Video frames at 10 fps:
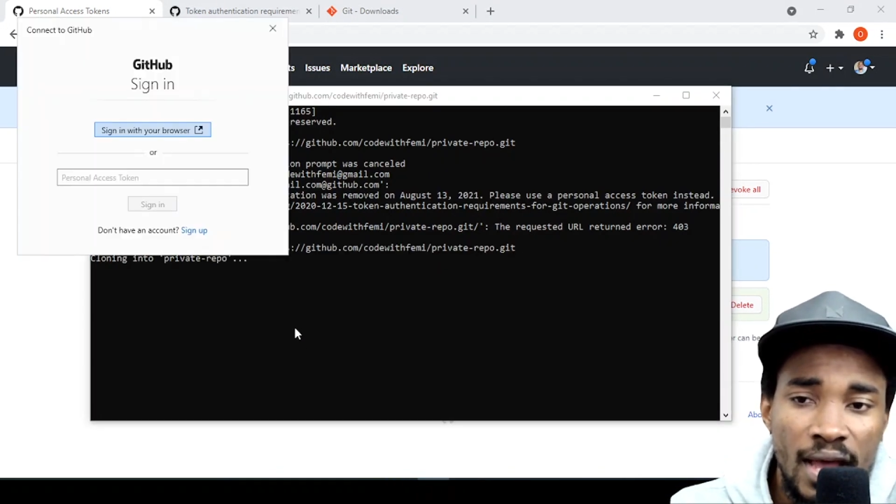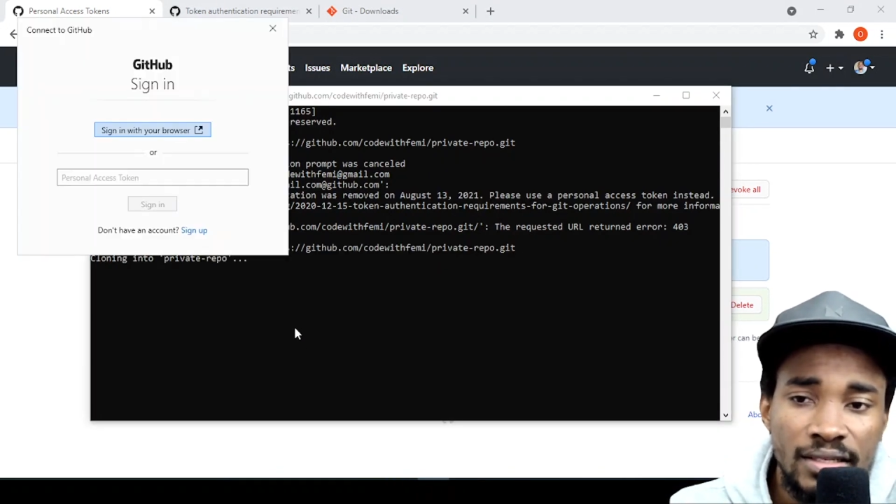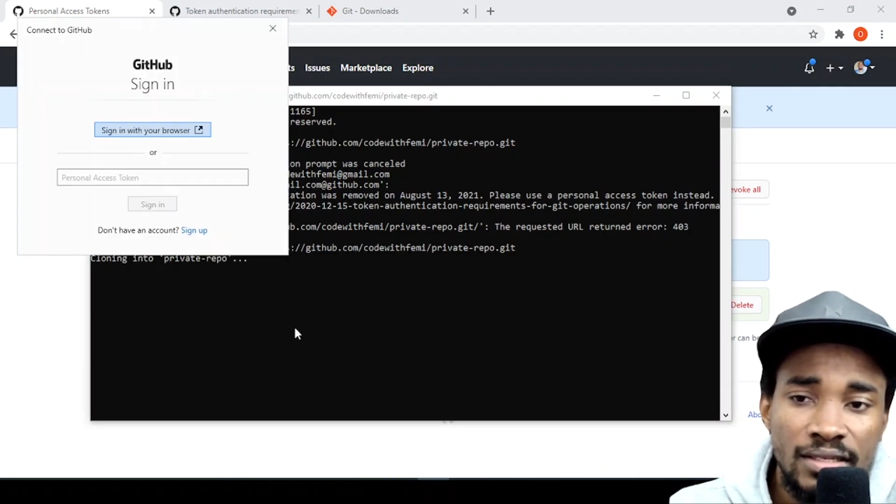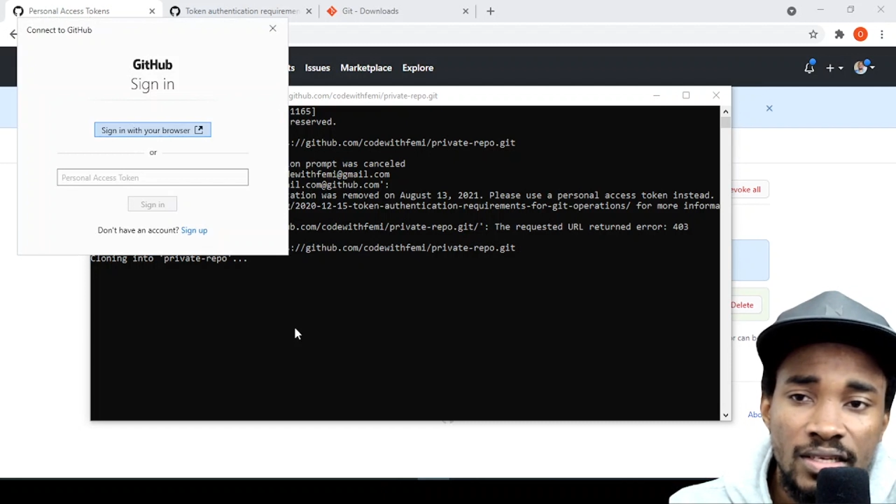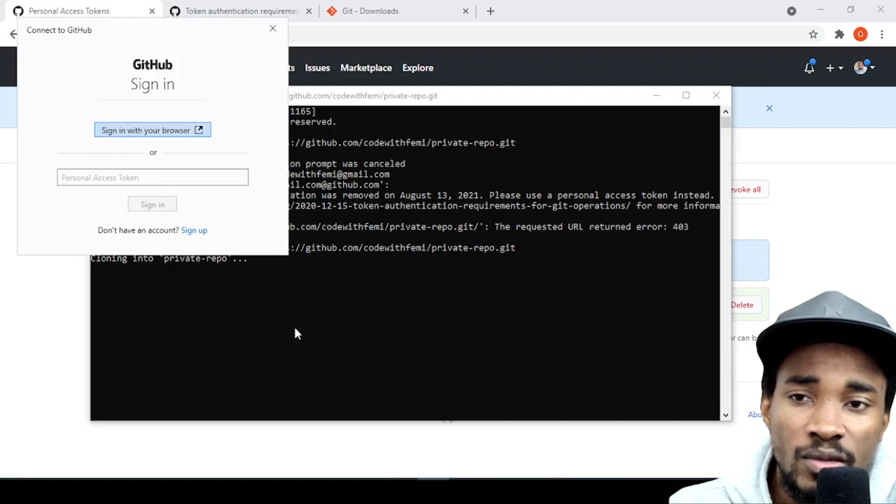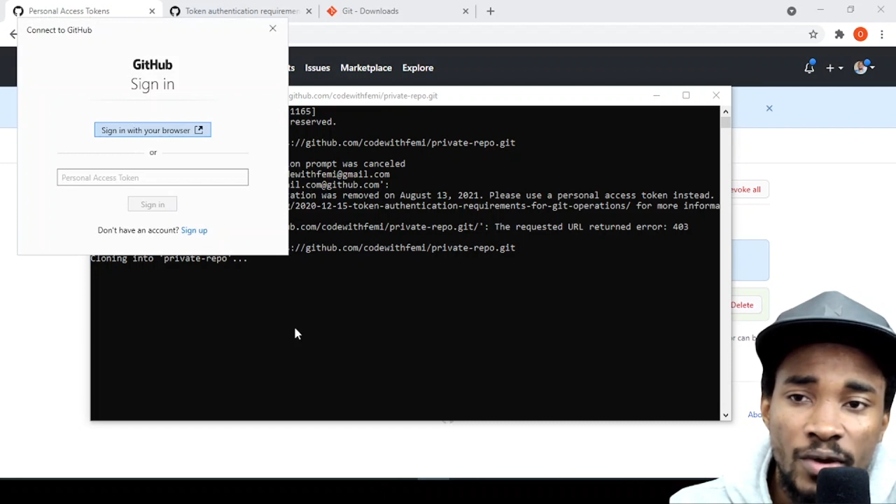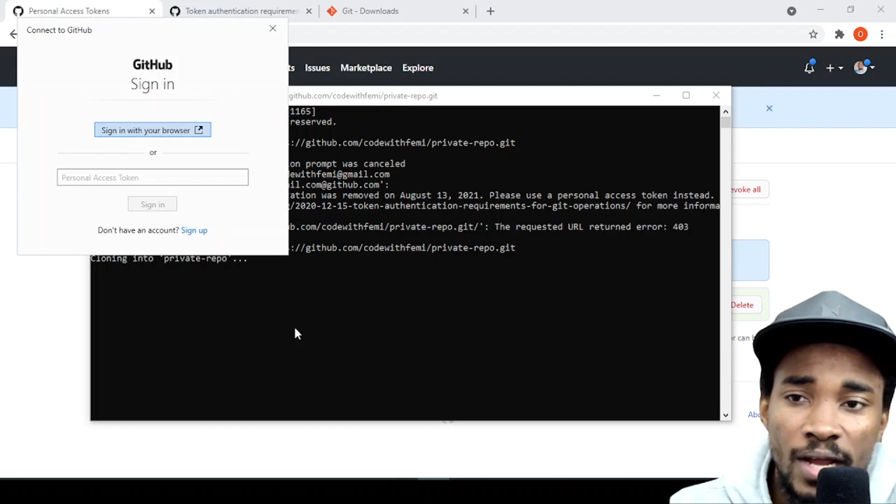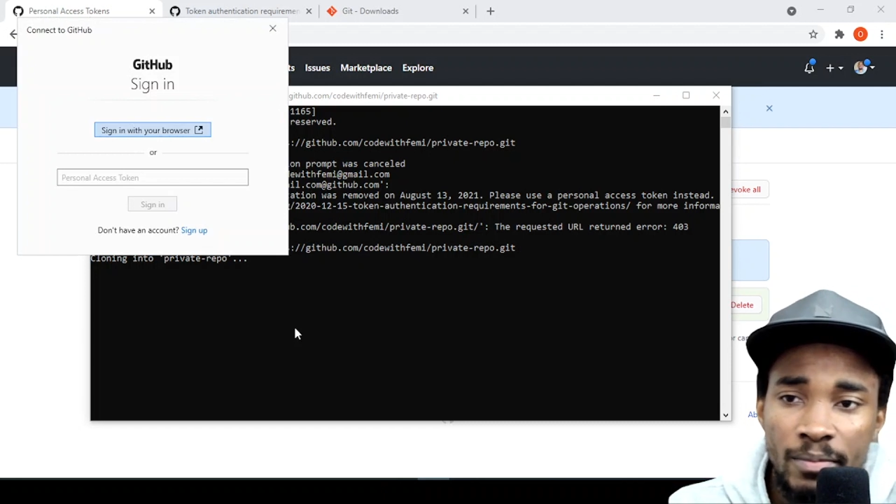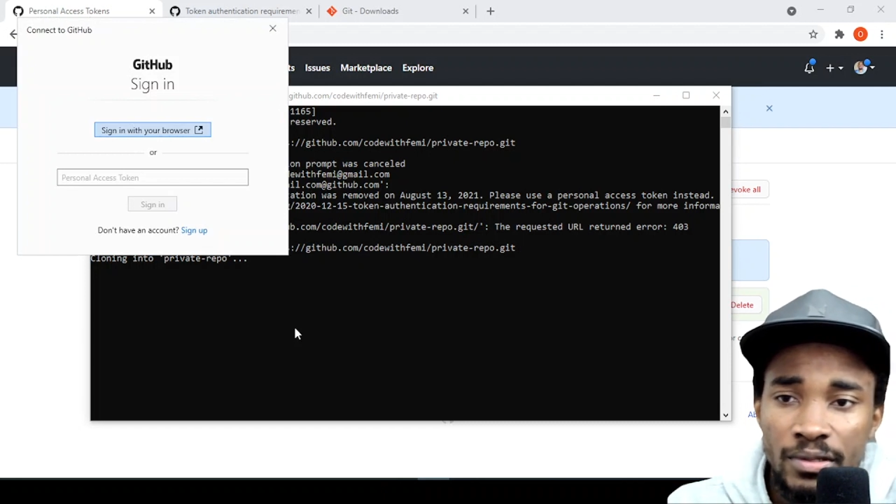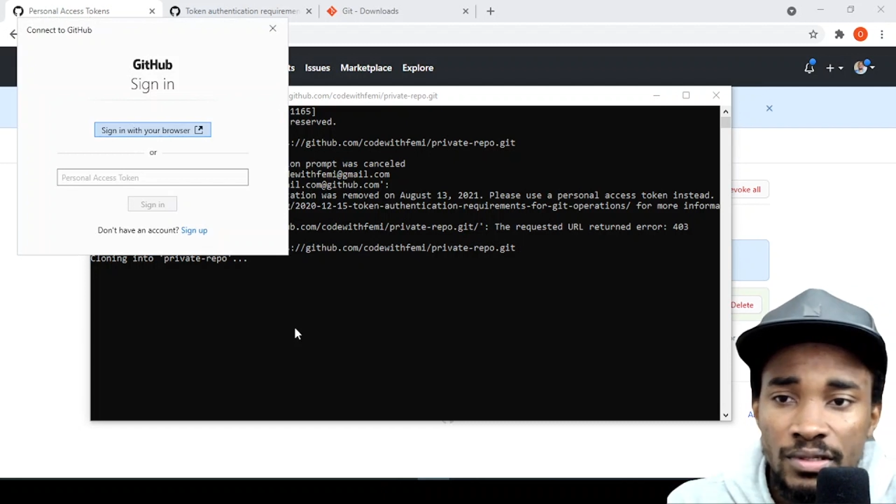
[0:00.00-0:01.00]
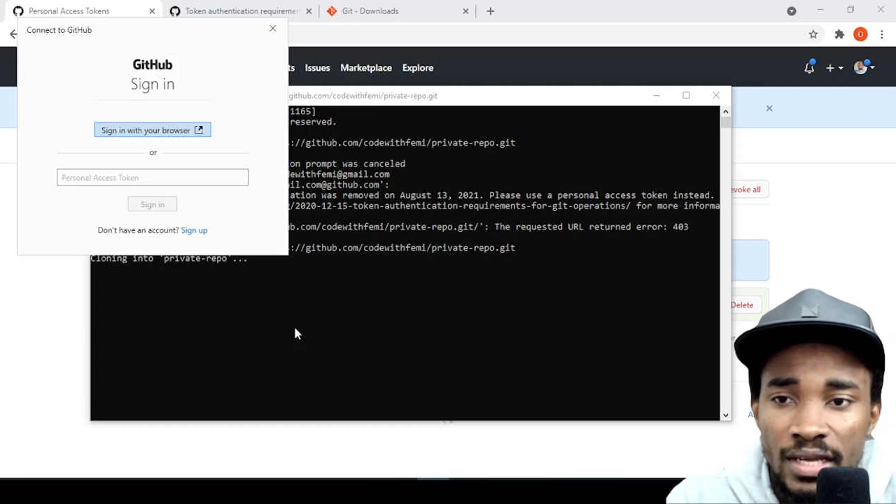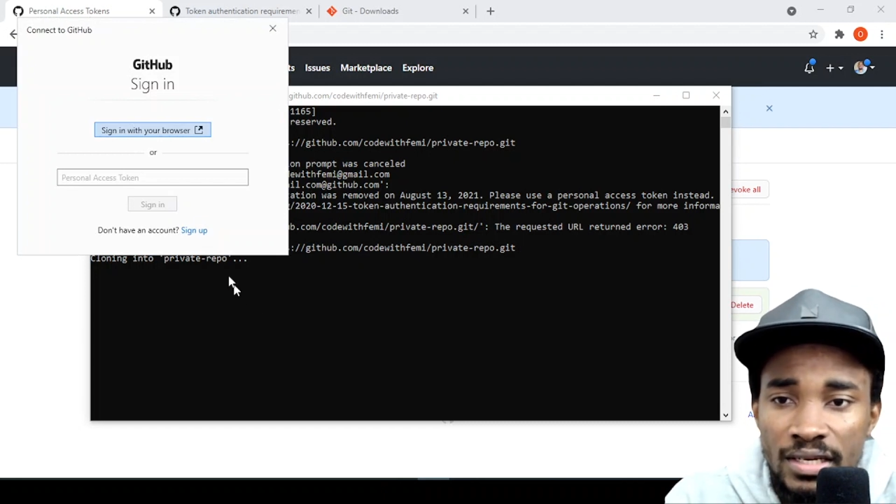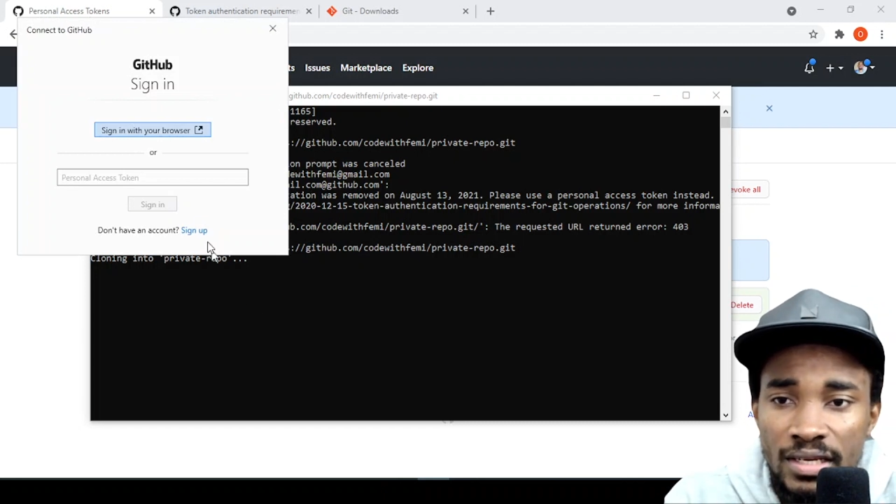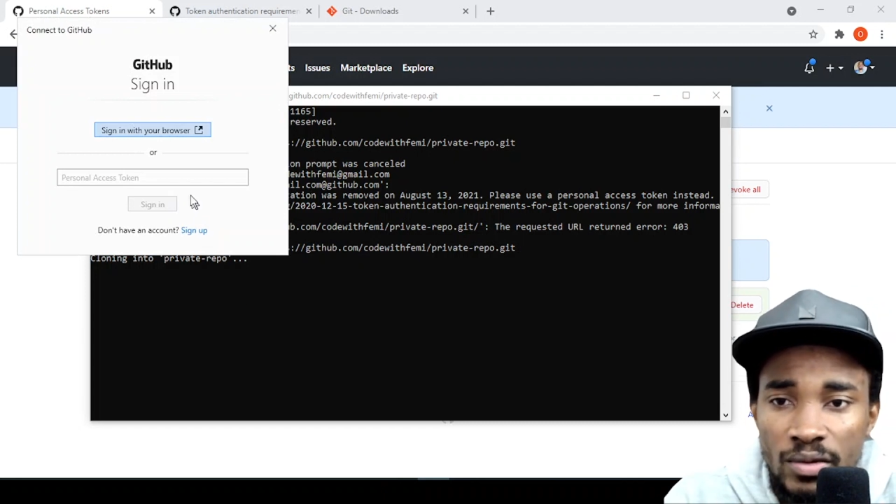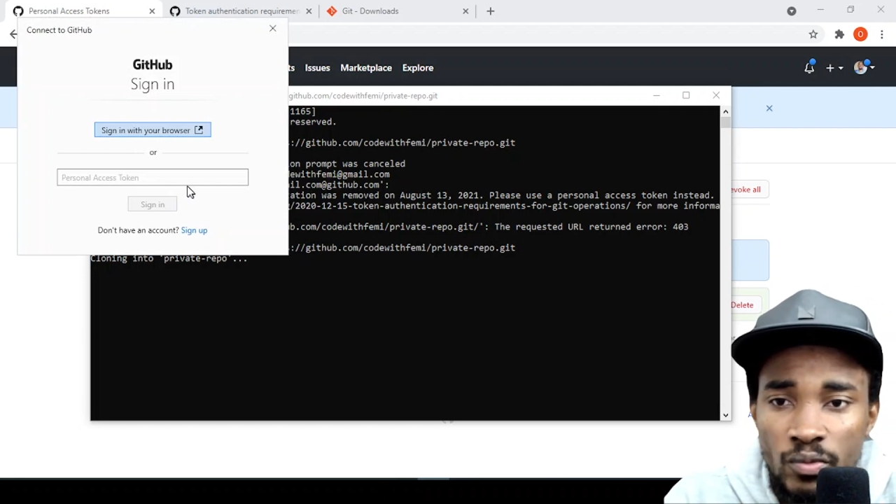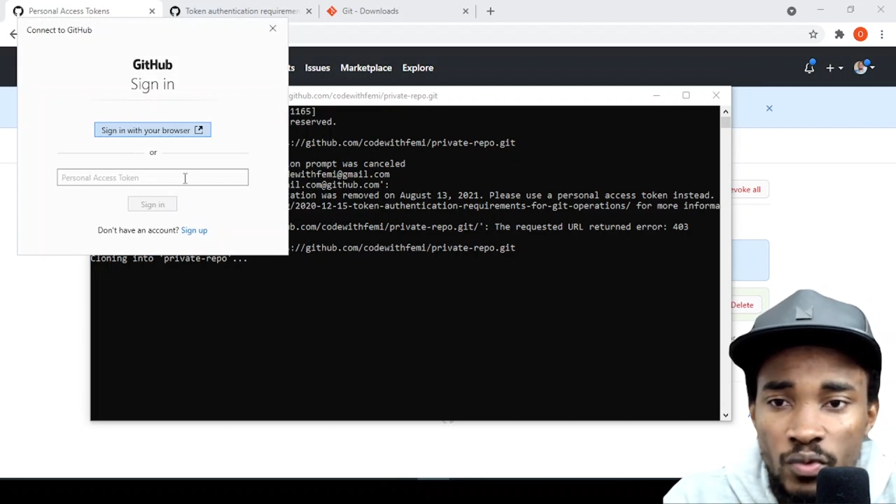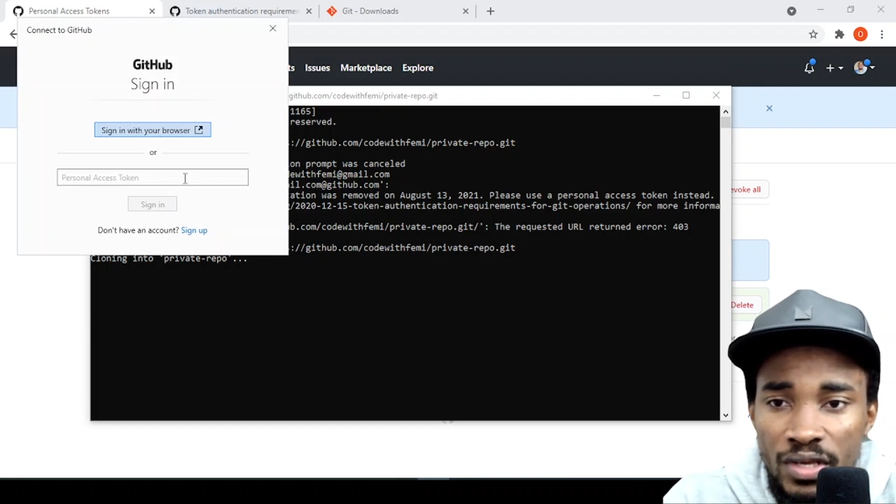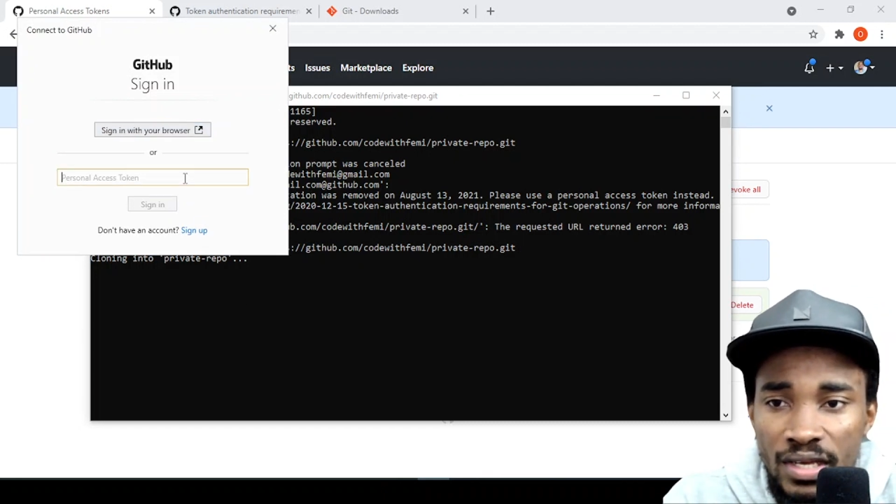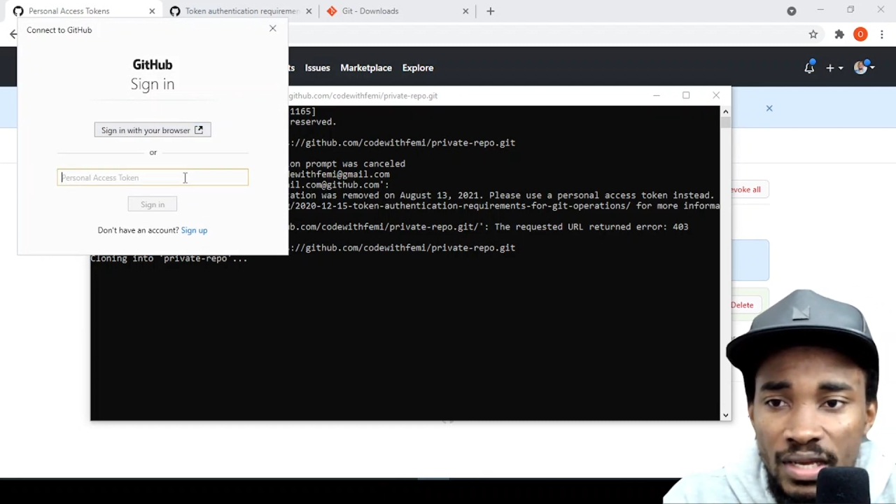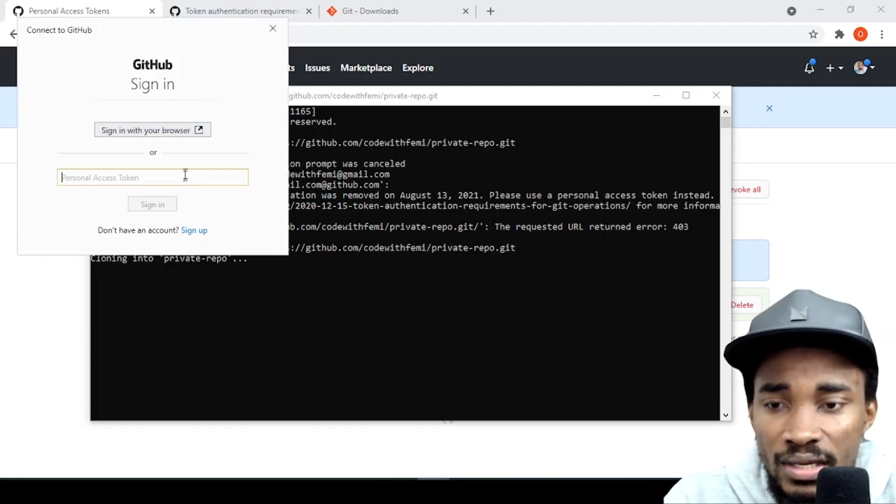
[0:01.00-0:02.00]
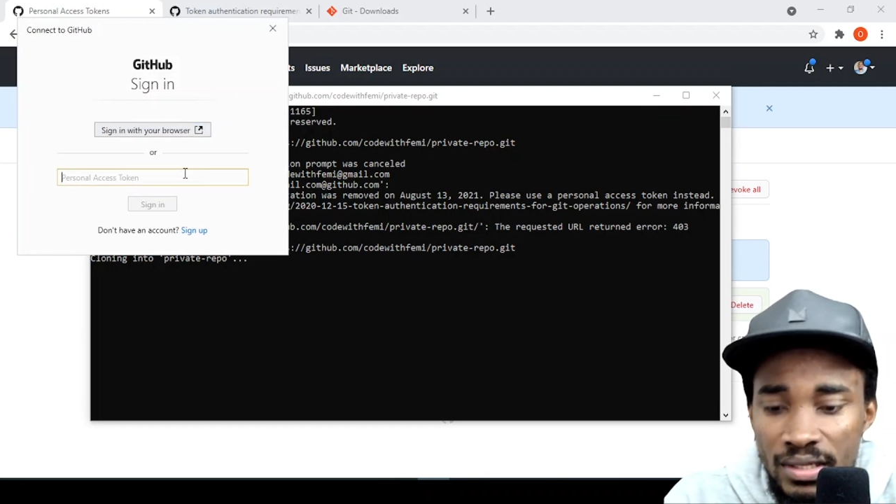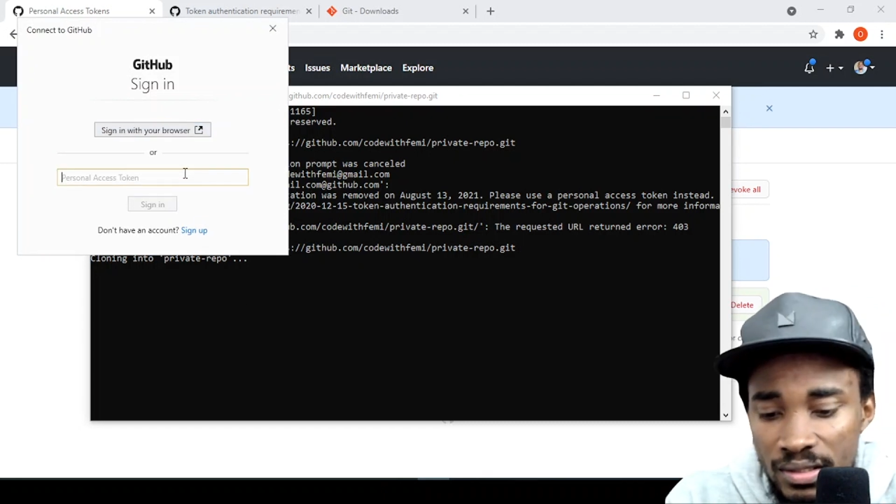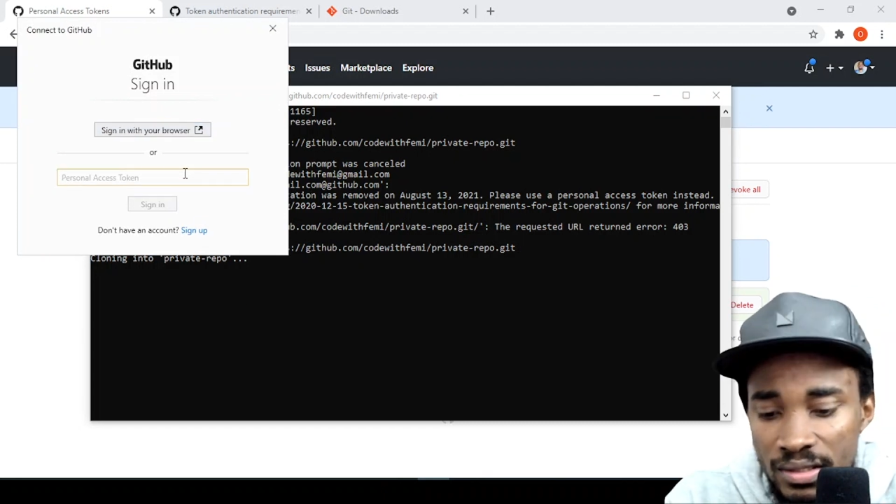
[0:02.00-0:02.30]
and see what happens, and then we can